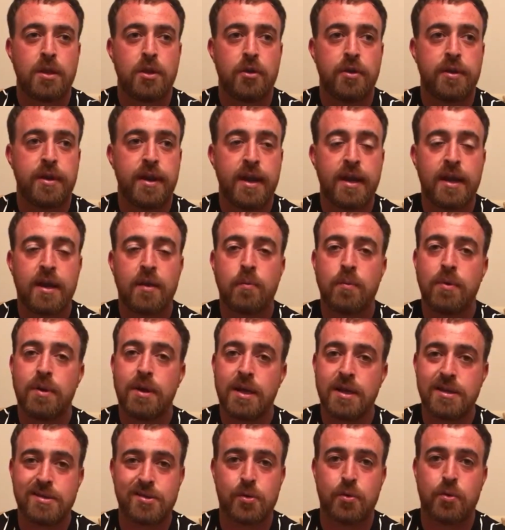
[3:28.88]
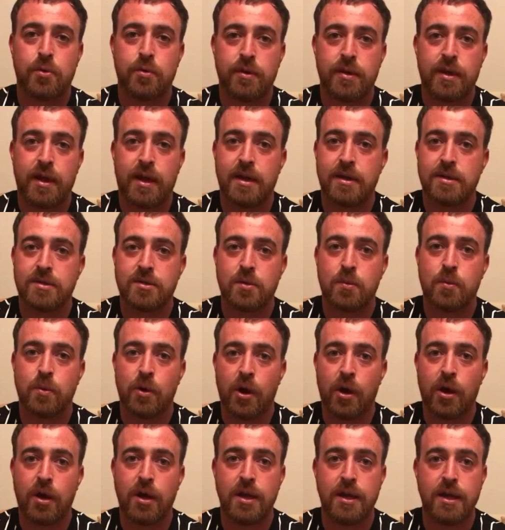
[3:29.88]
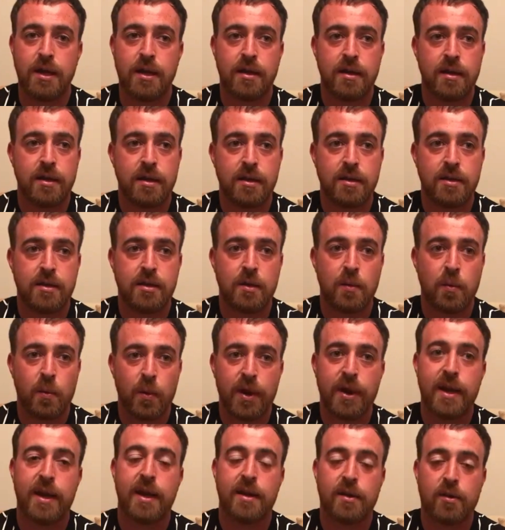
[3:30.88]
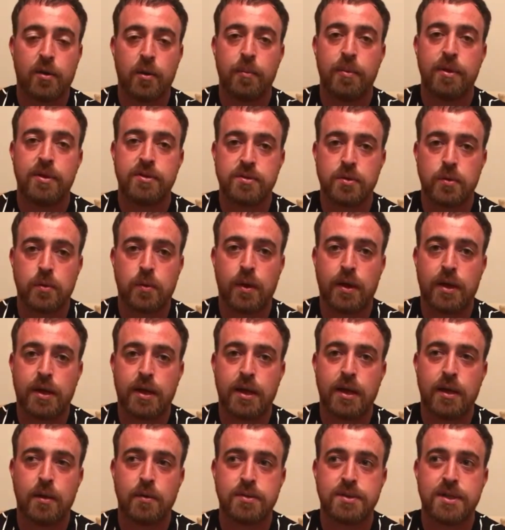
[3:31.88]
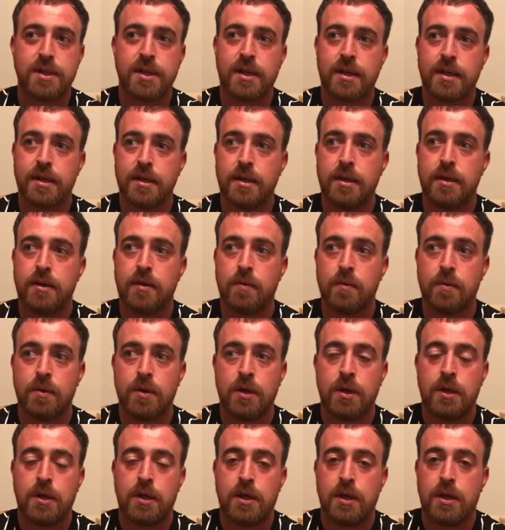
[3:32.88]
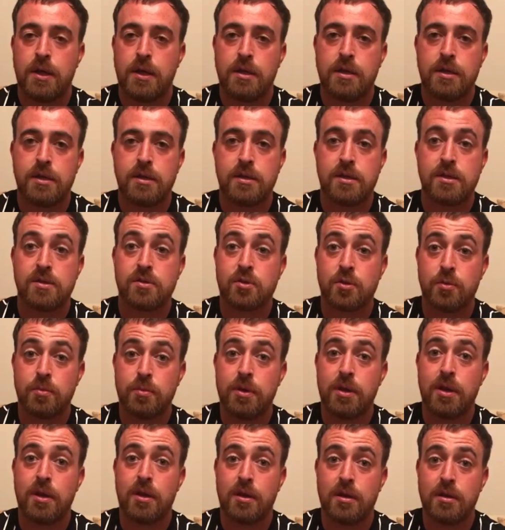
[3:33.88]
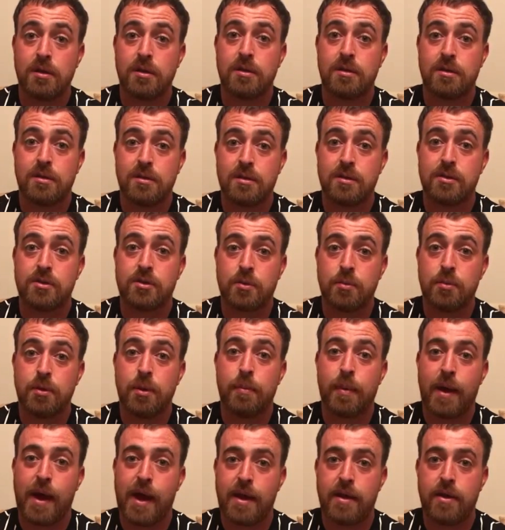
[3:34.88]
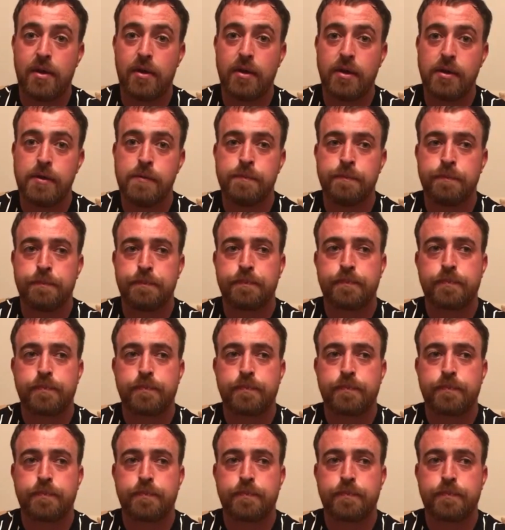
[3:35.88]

you're thinking when they scored that so early and the way they'd come out so quickly, I was thinking, you know, th- this could be a this could be a bad night.